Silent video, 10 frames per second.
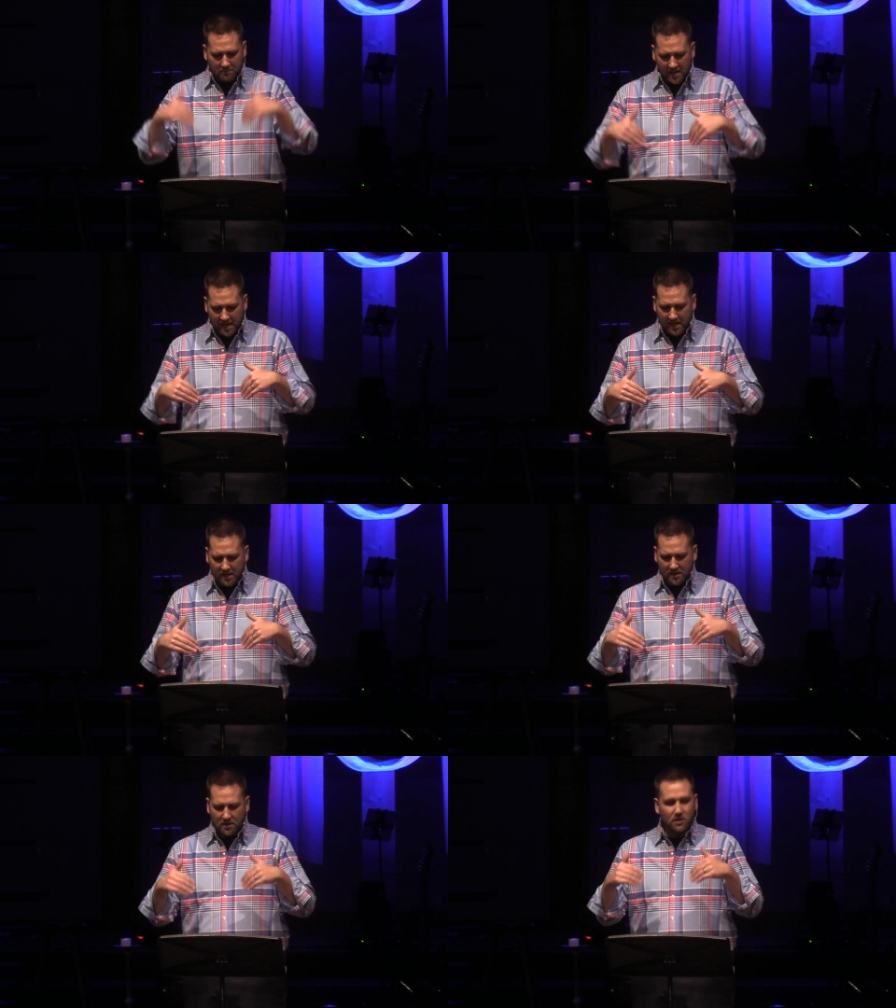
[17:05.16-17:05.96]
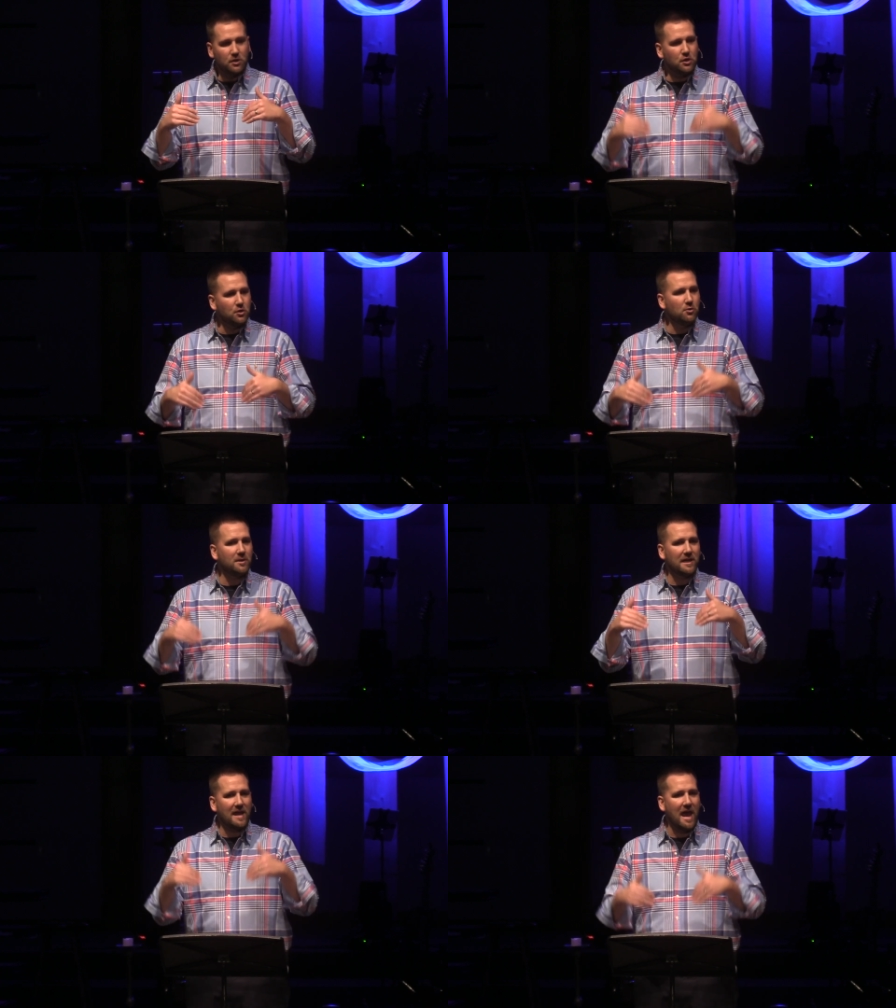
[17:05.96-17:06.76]
me, you
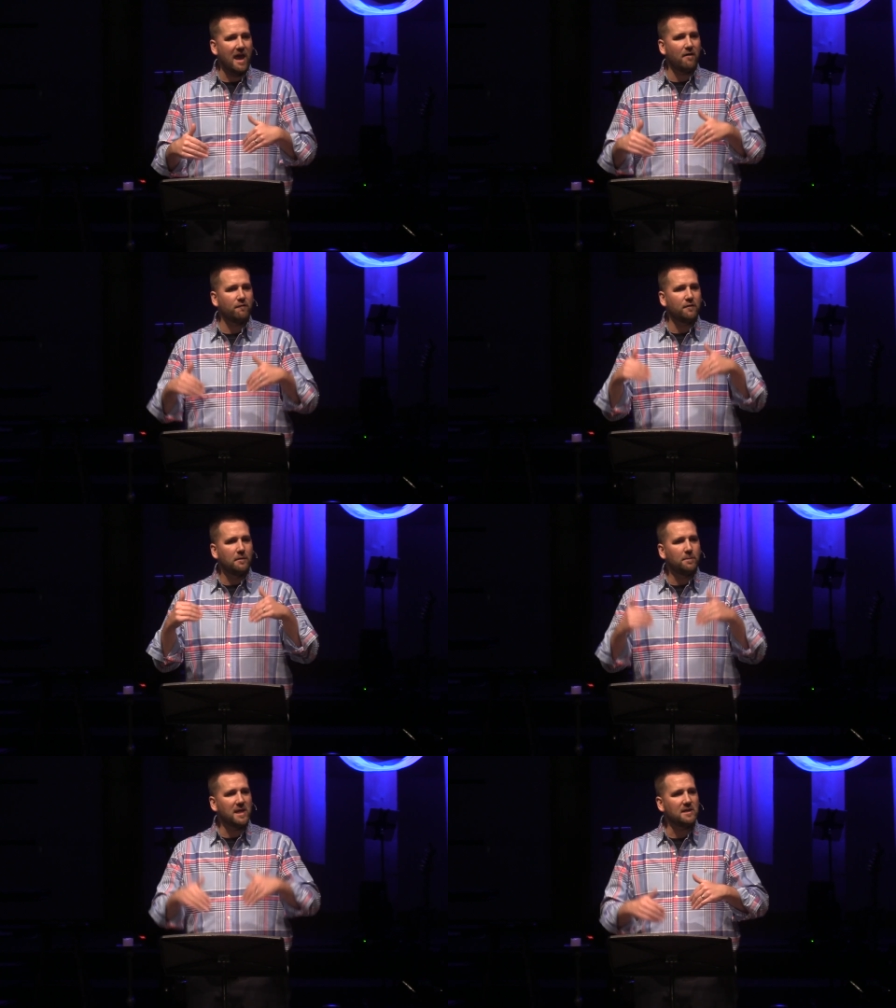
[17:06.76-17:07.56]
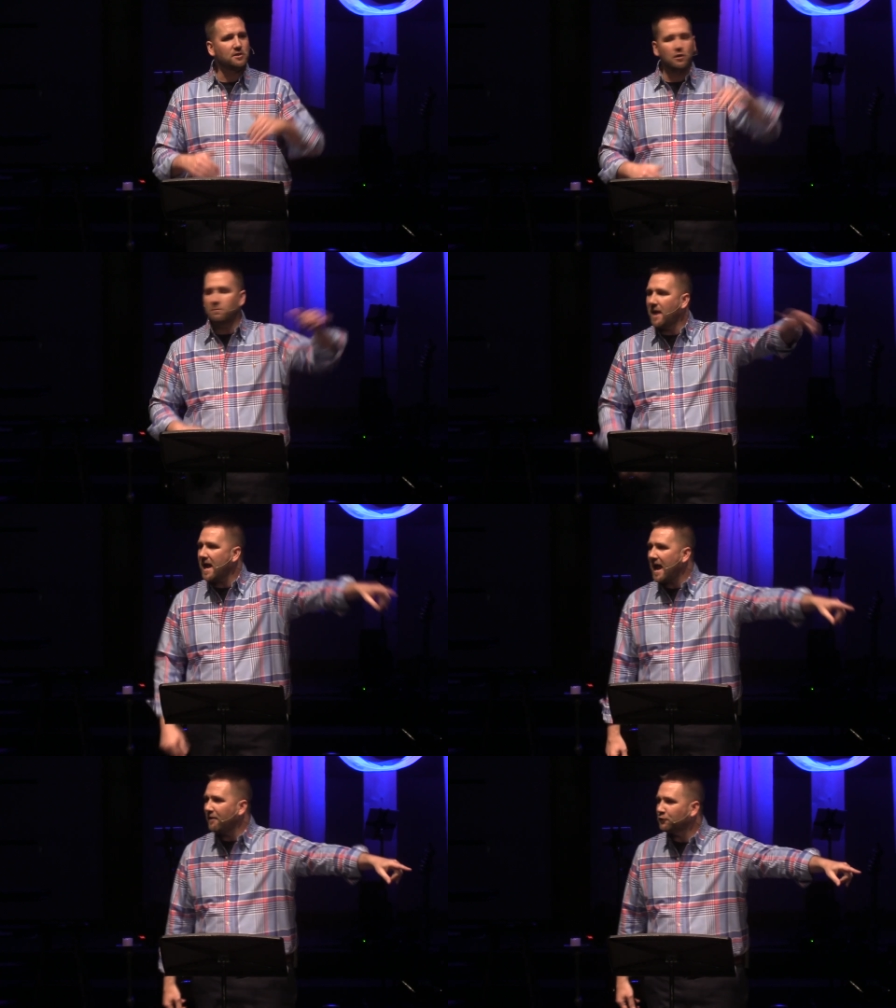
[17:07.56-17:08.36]
can have peace. You
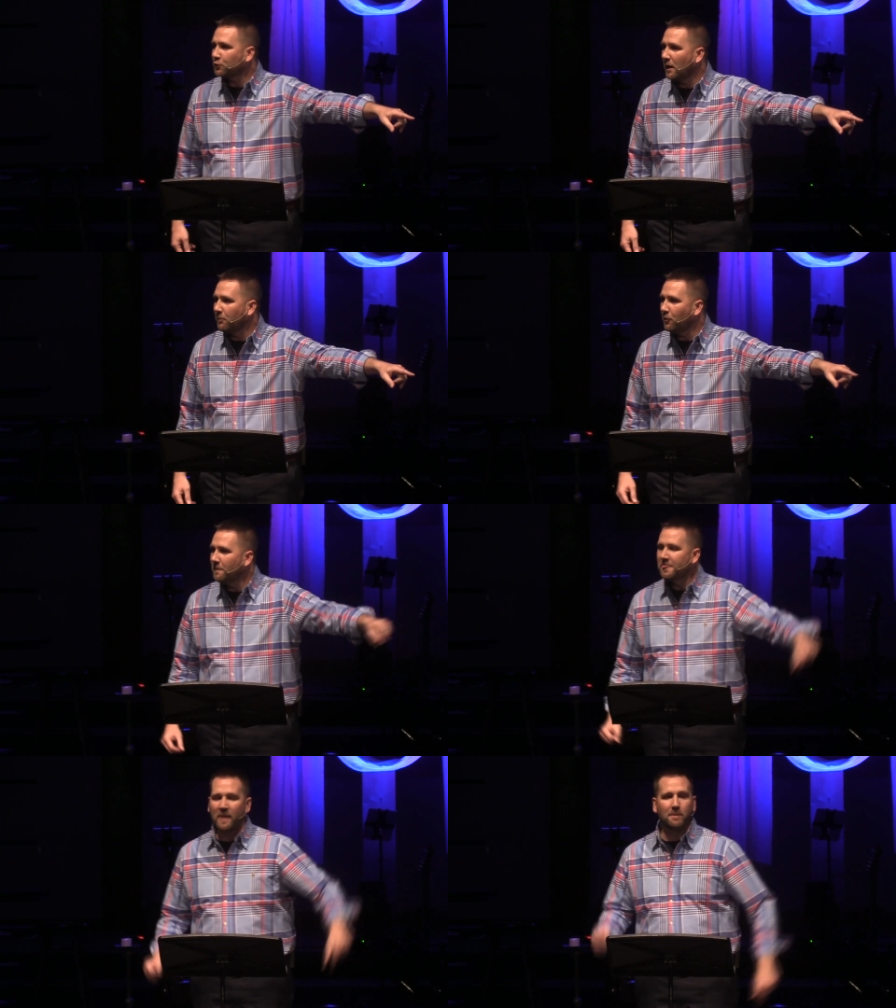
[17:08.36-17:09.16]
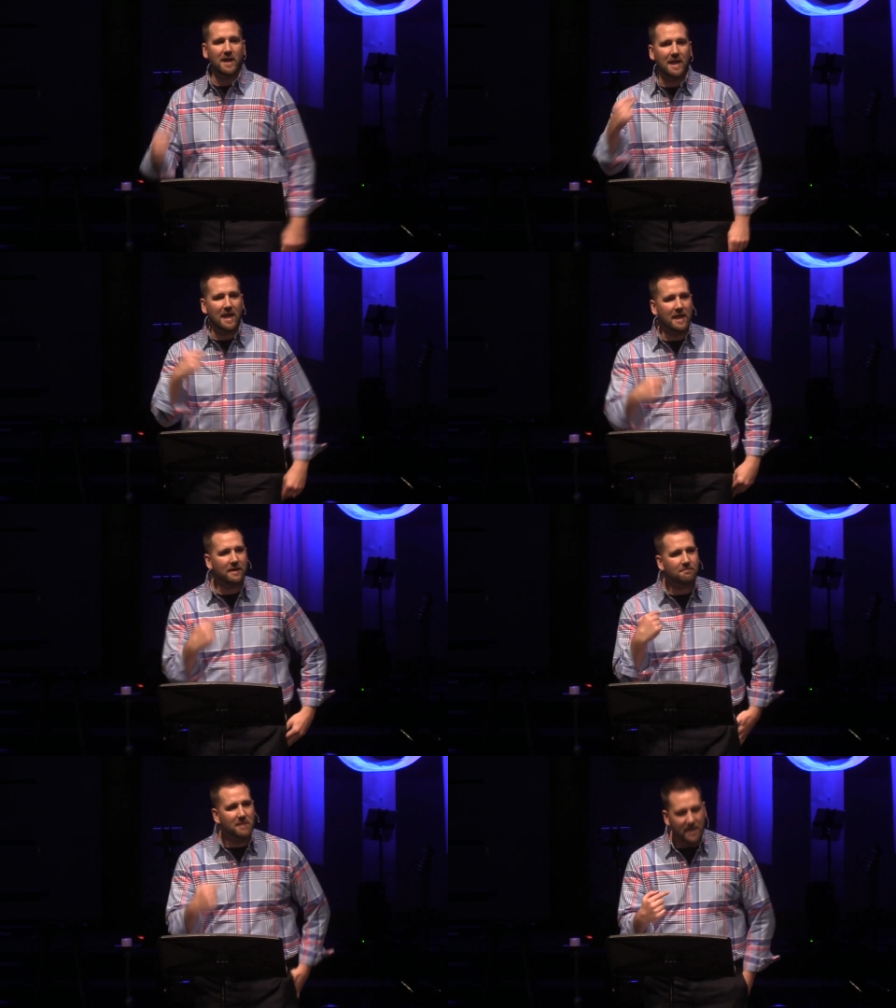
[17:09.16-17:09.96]
may have trouble, but
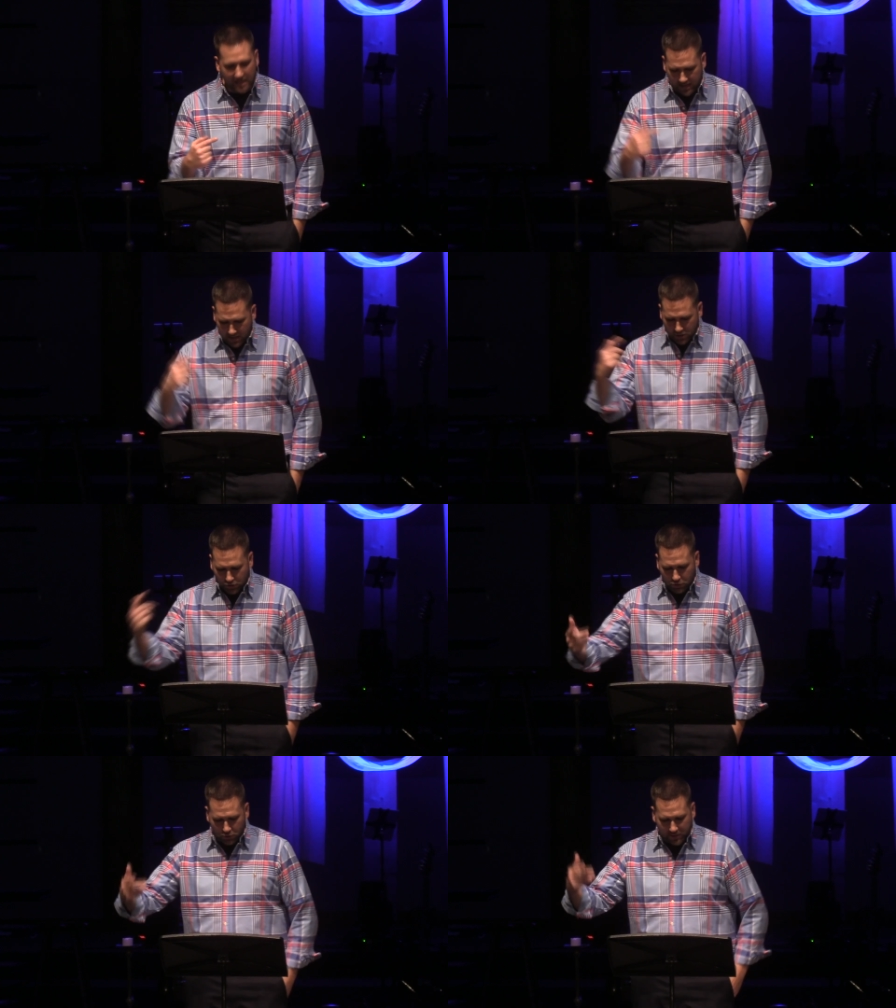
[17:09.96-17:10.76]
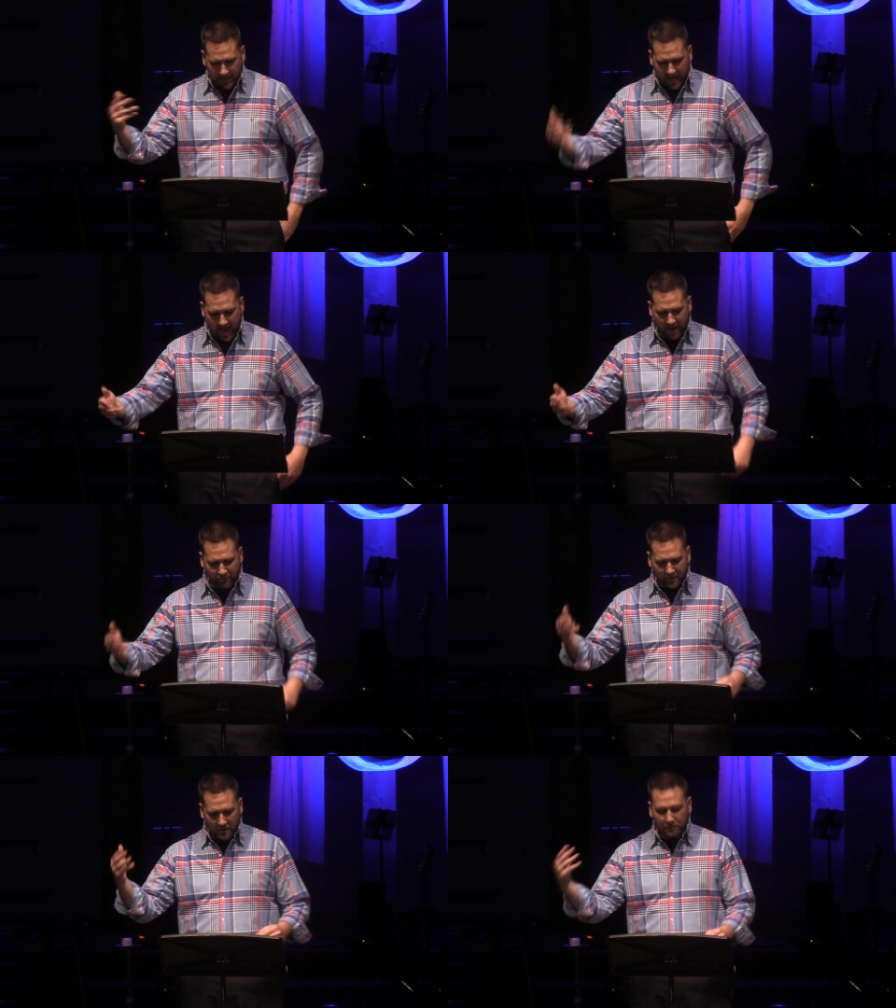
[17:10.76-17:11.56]
in me, you can
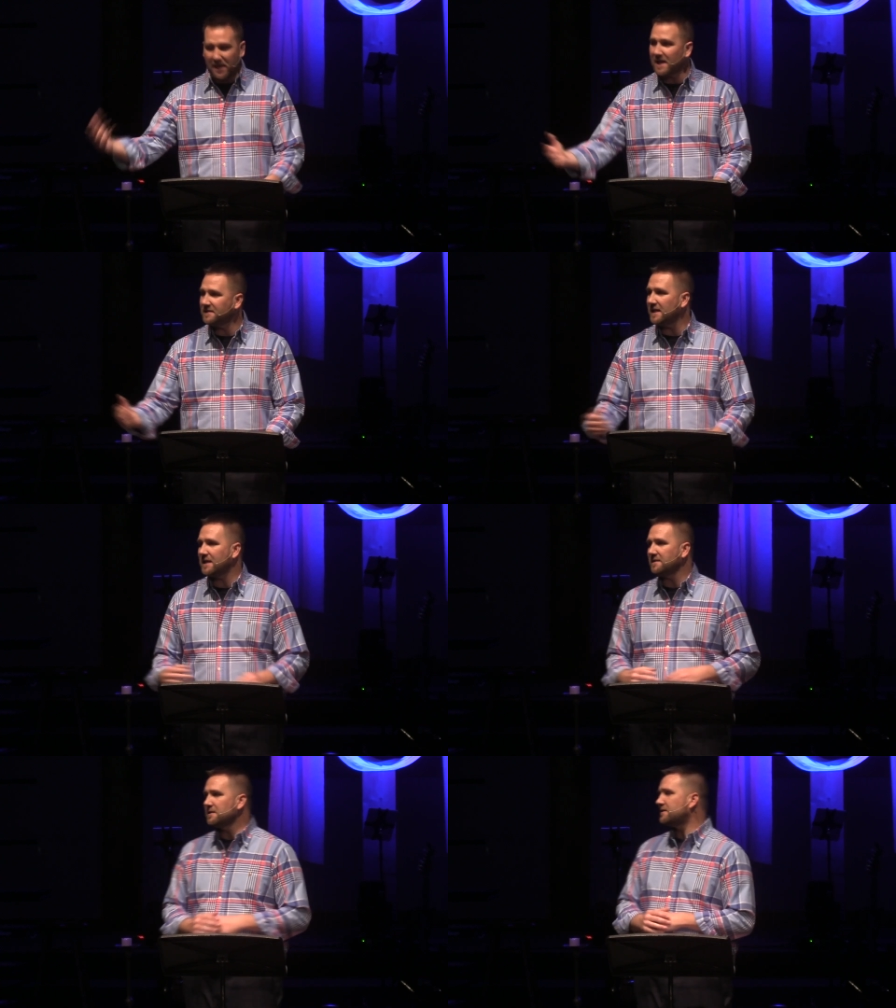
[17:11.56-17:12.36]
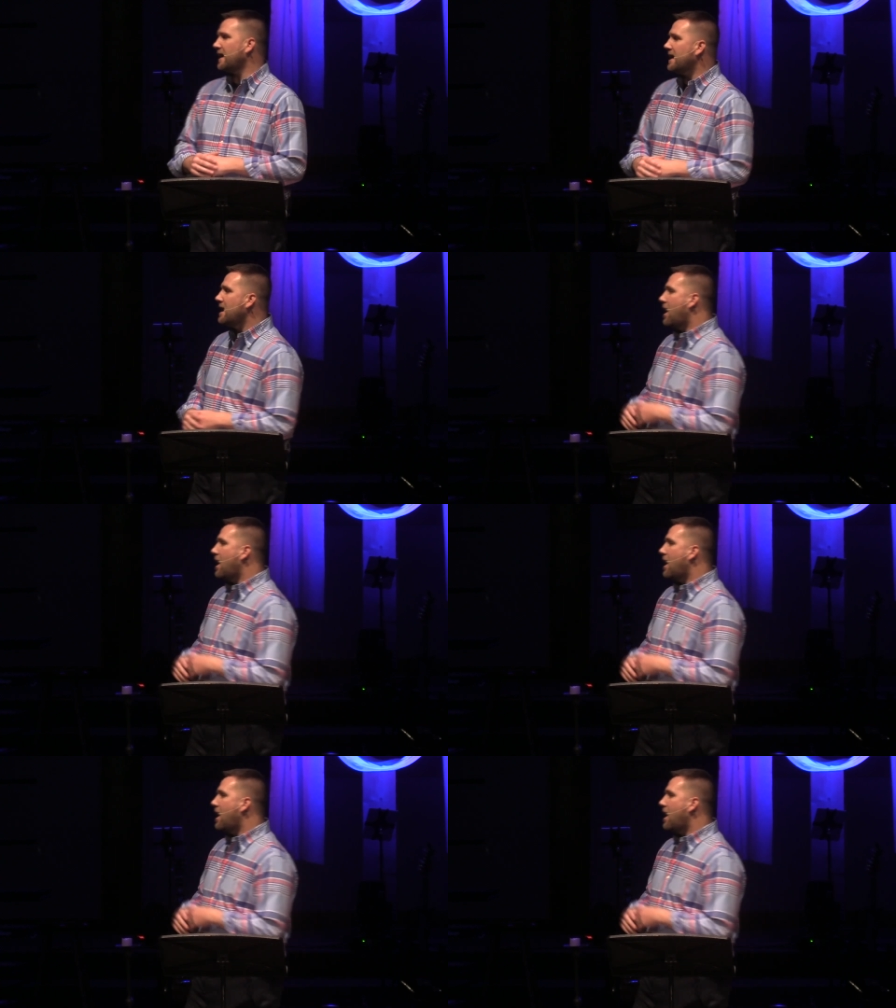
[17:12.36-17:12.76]
have peace. He doesn't say